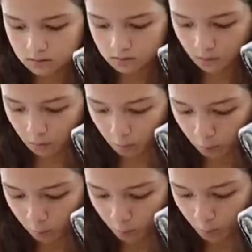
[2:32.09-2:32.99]

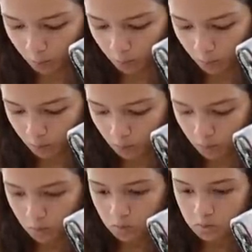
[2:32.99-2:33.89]

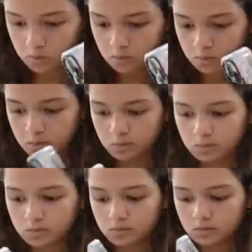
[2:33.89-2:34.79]

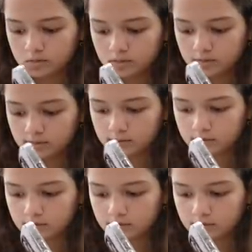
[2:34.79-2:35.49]
(not speaking)